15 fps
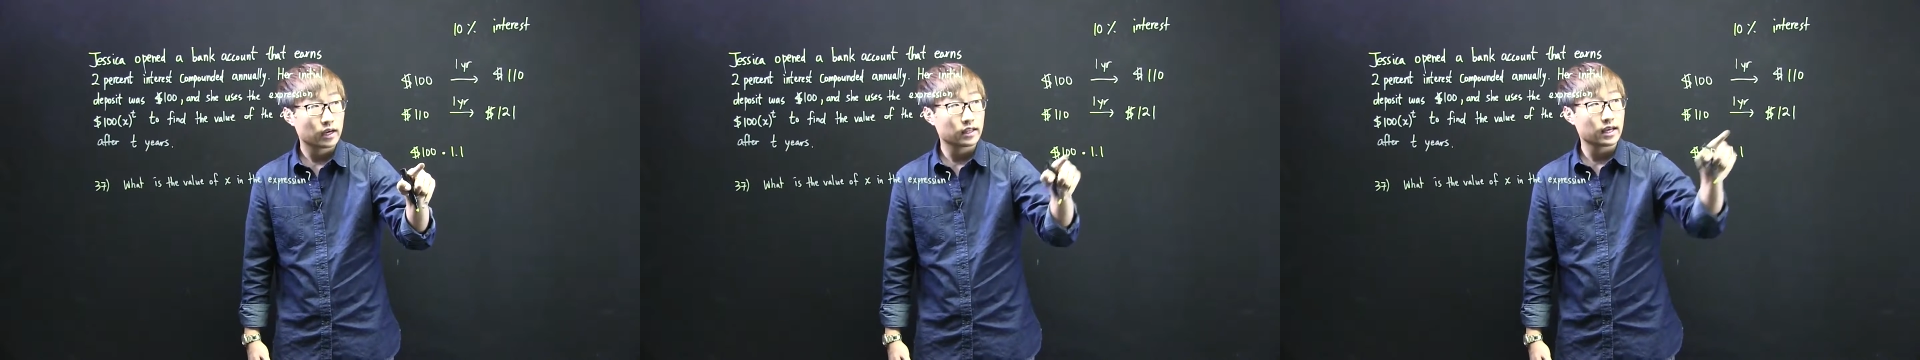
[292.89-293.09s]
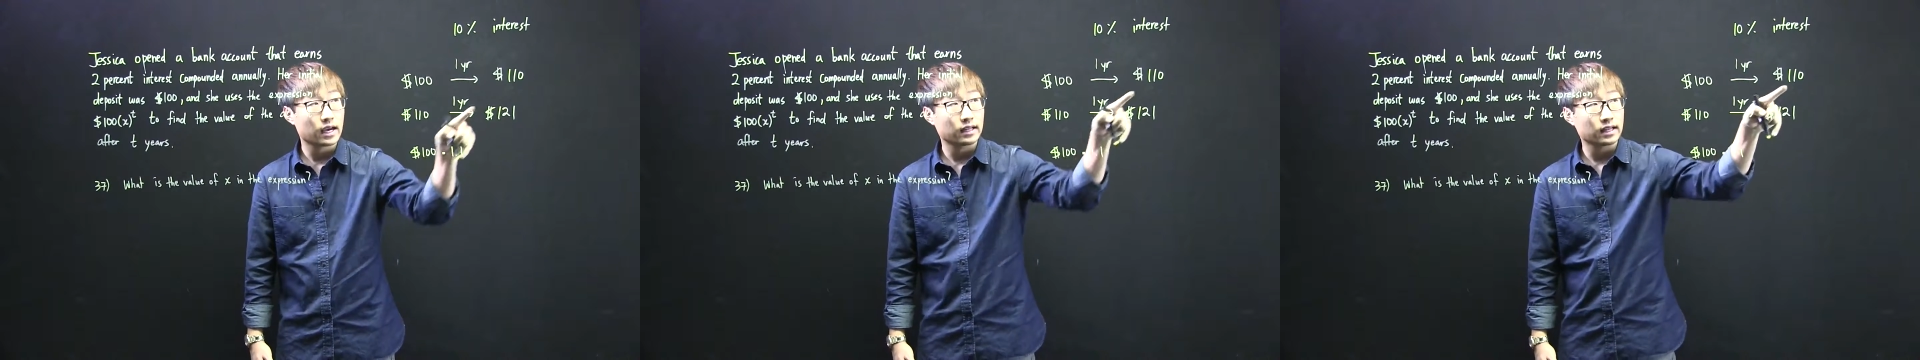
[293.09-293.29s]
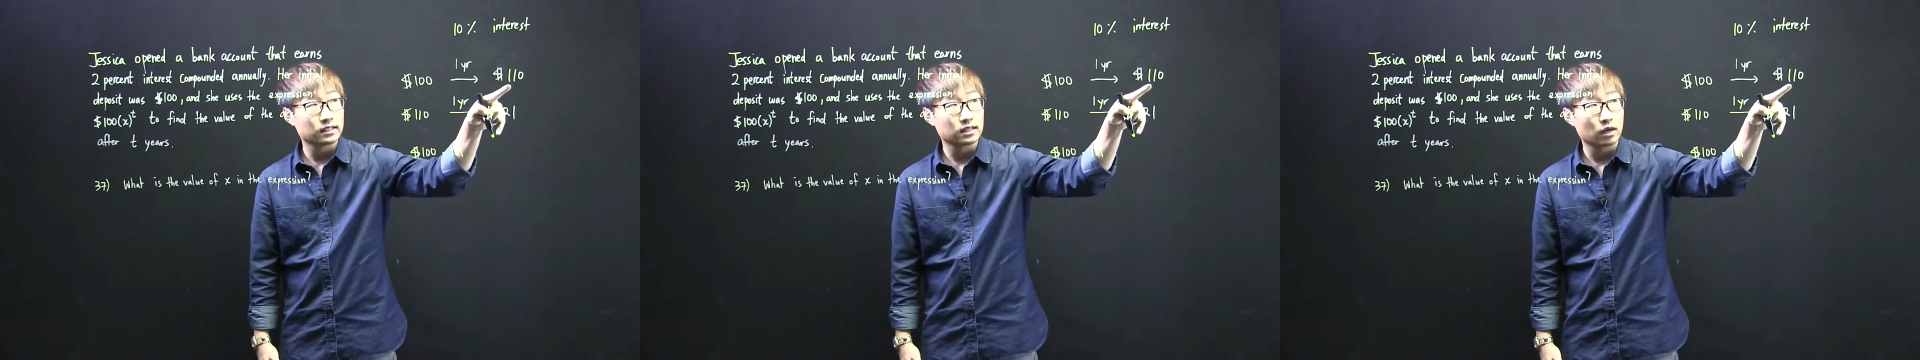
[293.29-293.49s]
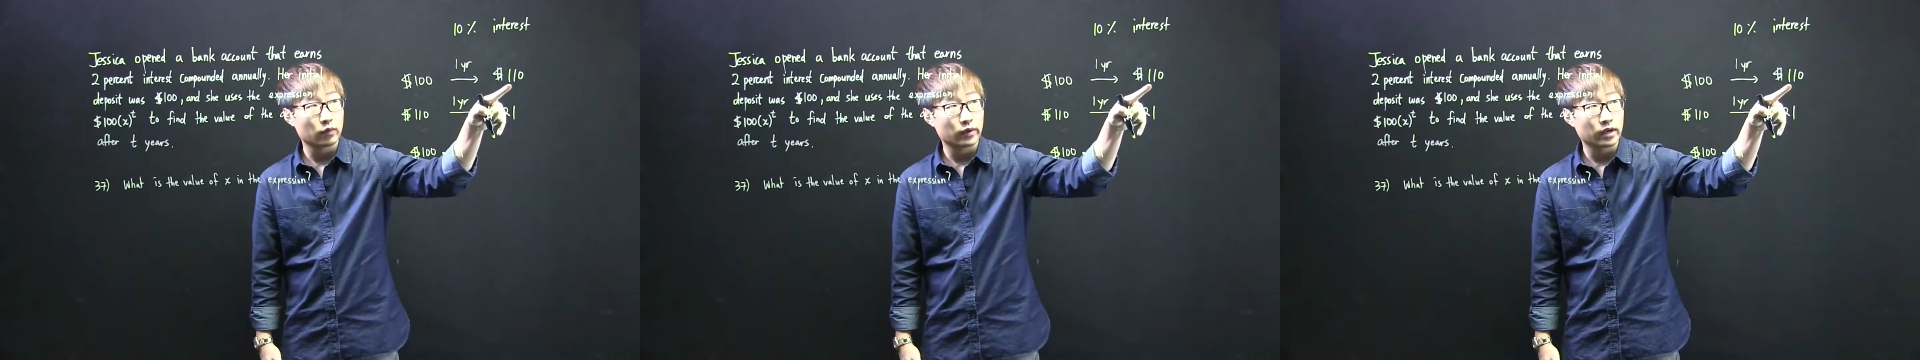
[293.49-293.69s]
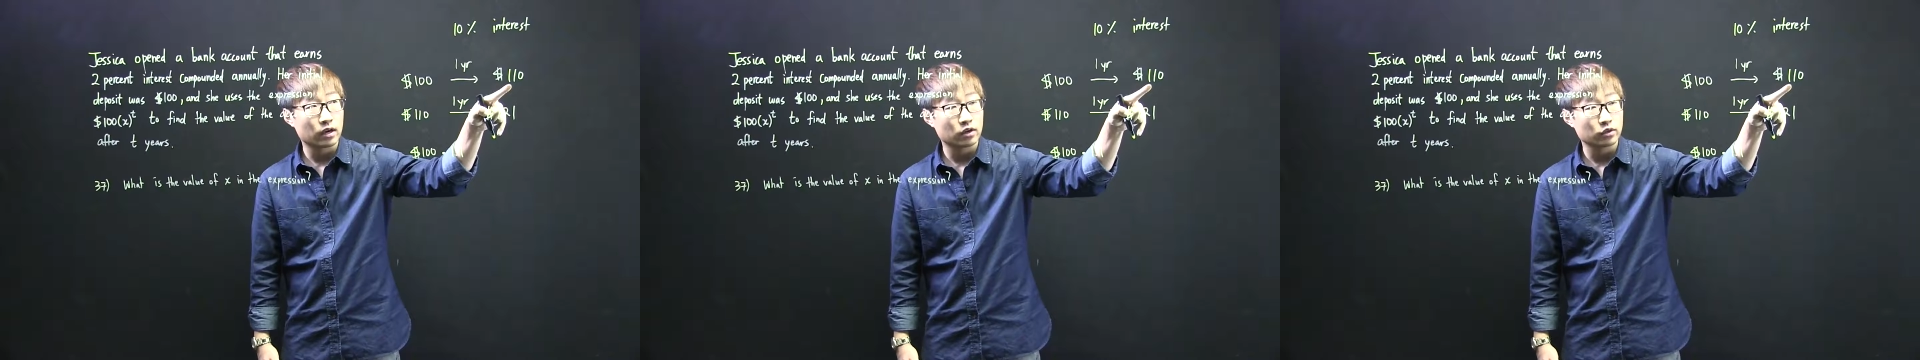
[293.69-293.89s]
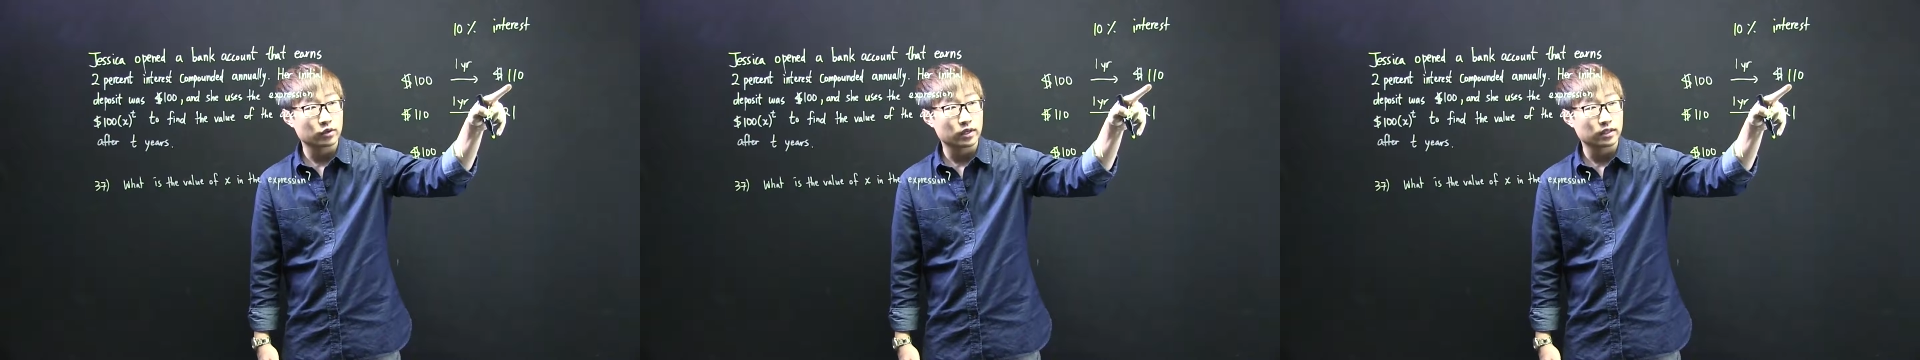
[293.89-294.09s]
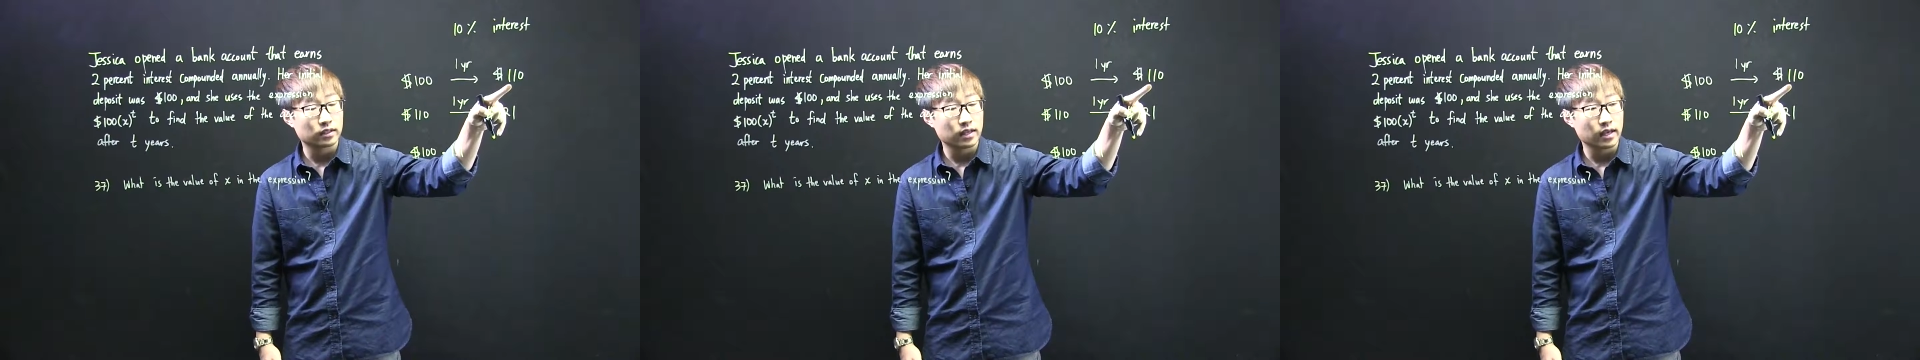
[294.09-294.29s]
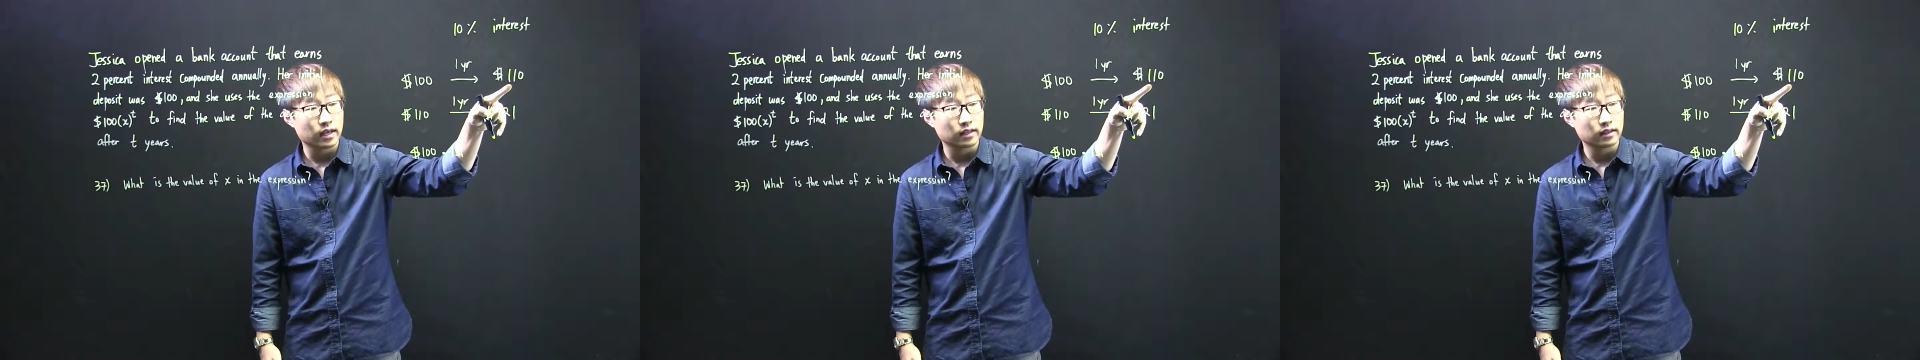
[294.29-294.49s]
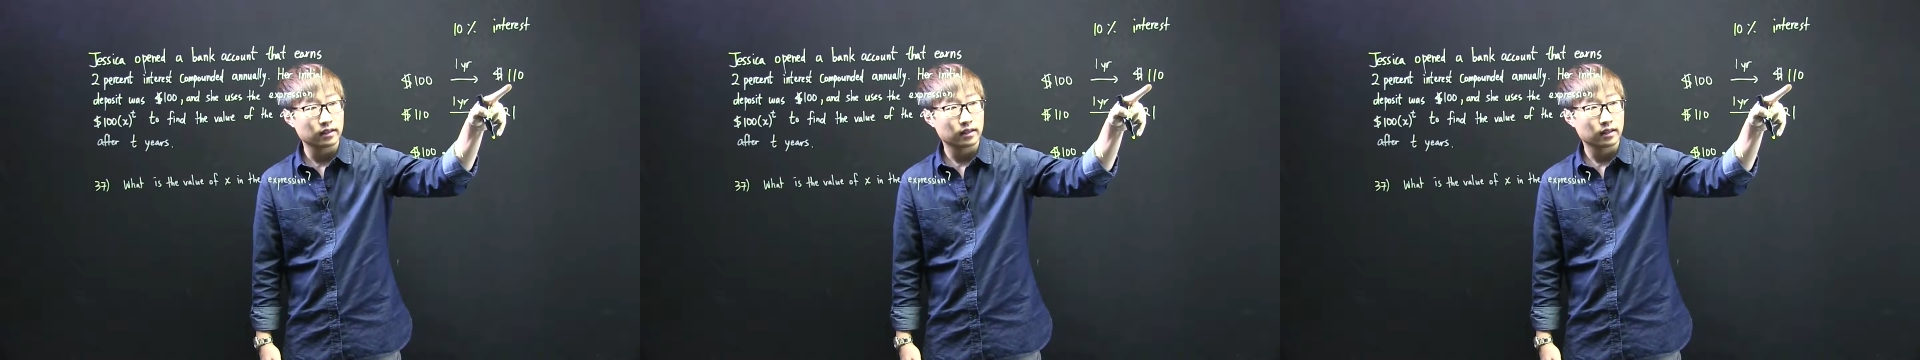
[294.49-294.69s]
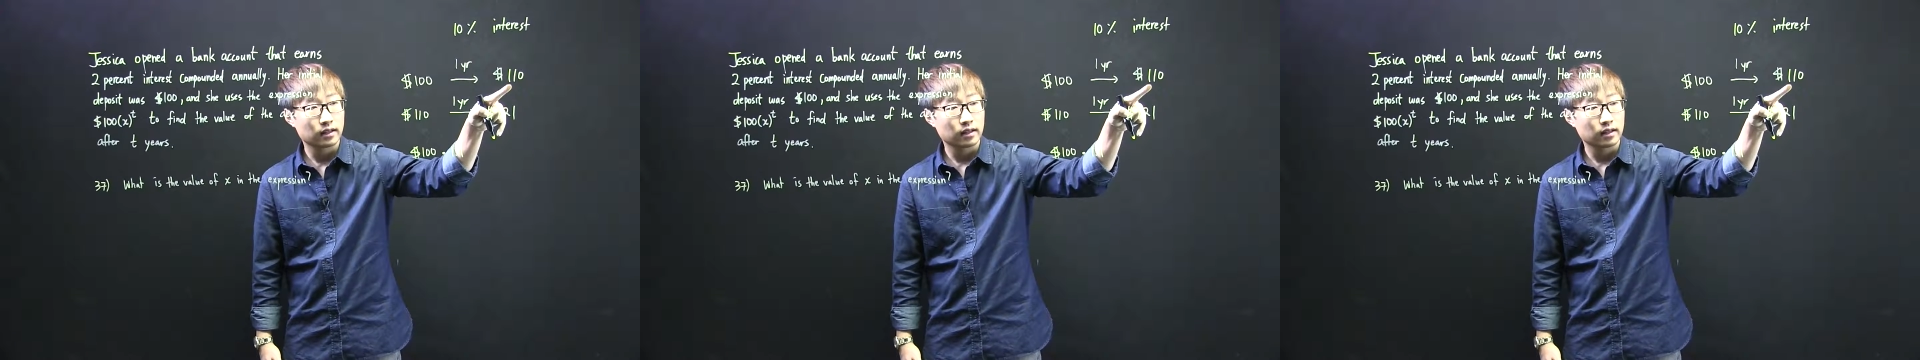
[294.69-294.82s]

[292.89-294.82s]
and then that's how we got 110.